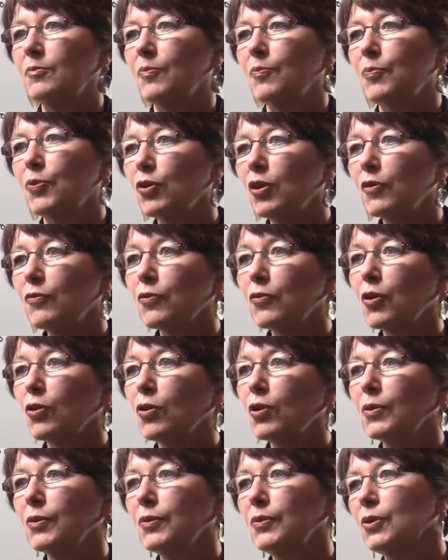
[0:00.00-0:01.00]

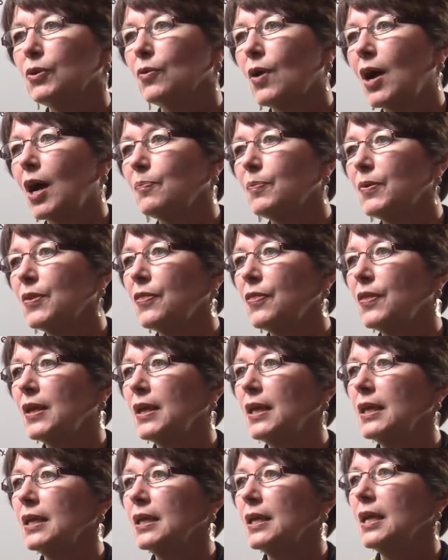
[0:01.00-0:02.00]
peripheral
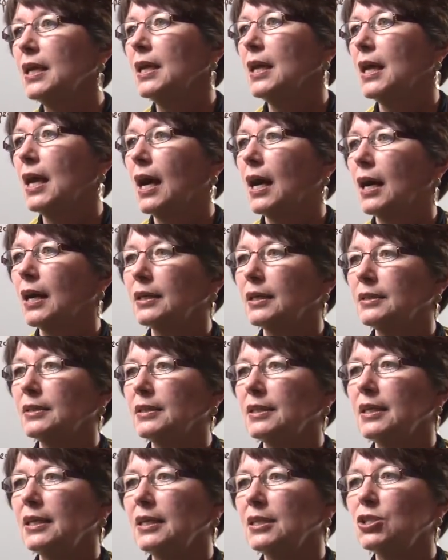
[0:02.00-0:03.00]
neuropathy
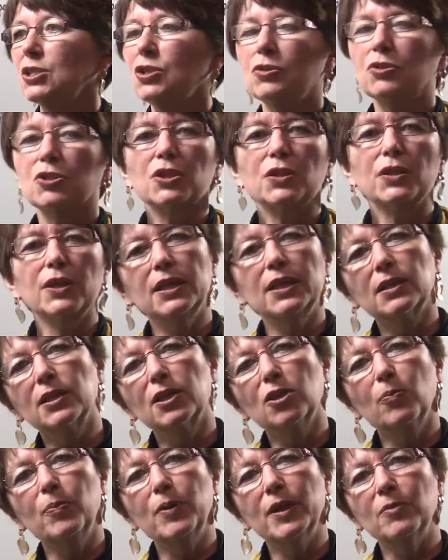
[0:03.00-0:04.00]
is usually a
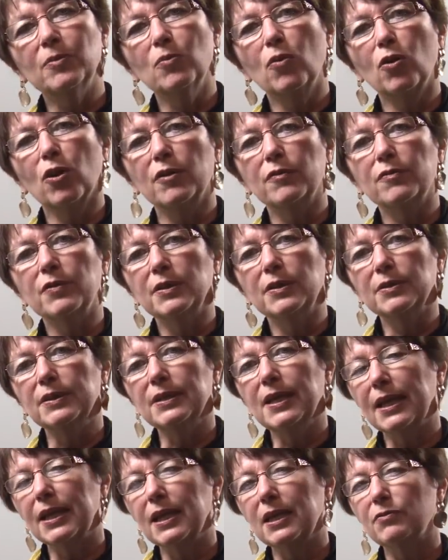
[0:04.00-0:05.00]
little bit more of a
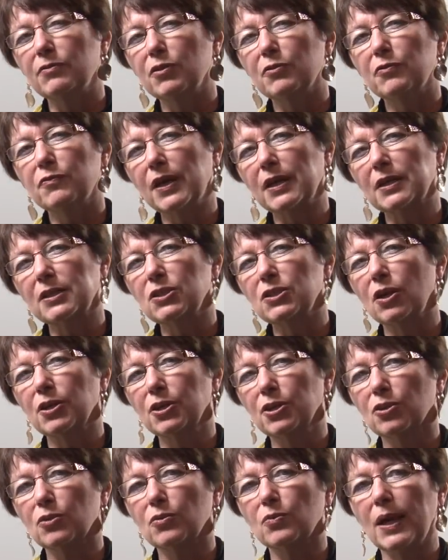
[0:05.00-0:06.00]
negative effect on
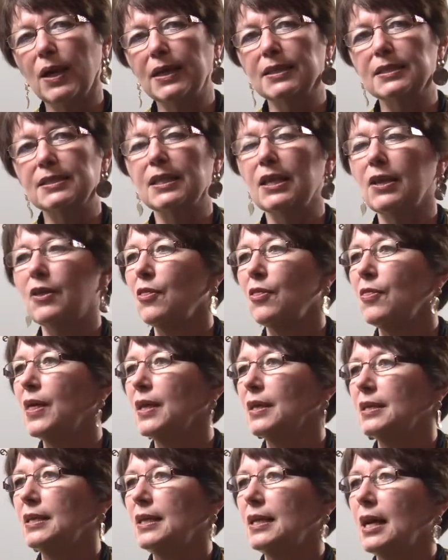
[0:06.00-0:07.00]
your rates
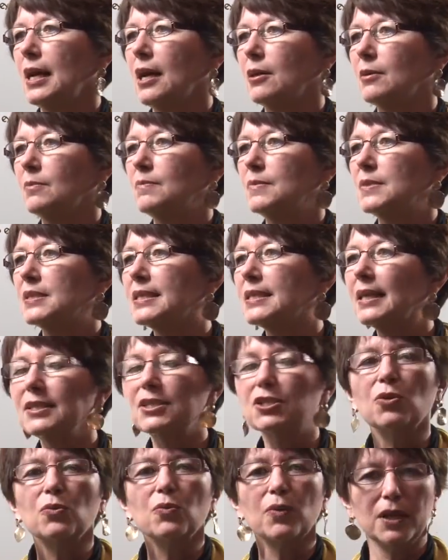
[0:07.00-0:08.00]
than
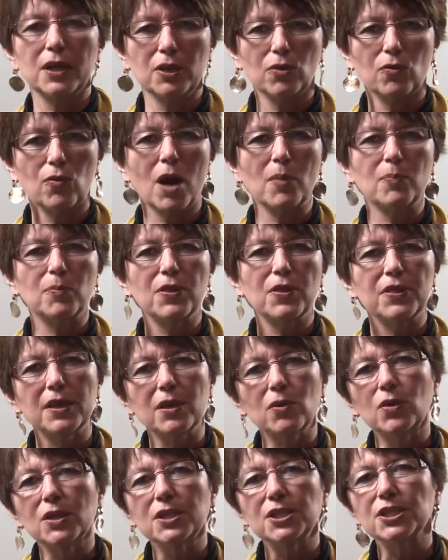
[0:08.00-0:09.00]
sensory
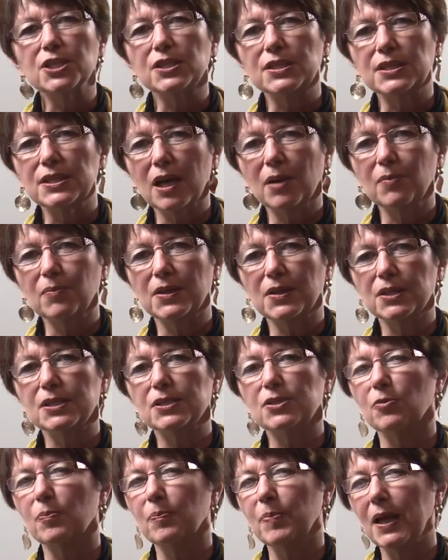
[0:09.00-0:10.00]
neuropathy, which is
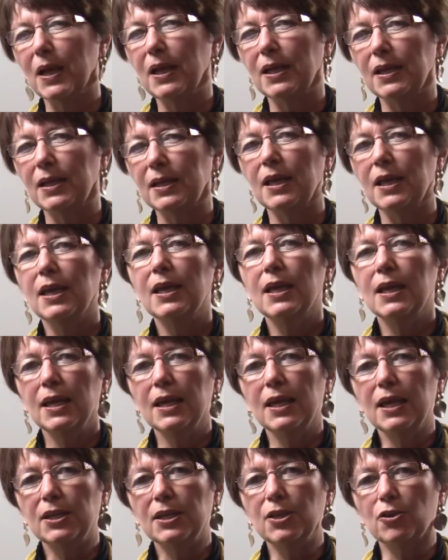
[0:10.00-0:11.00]
numbness or pain
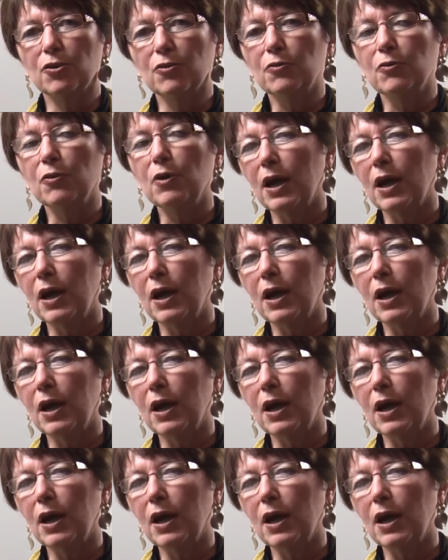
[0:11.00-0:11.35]
in your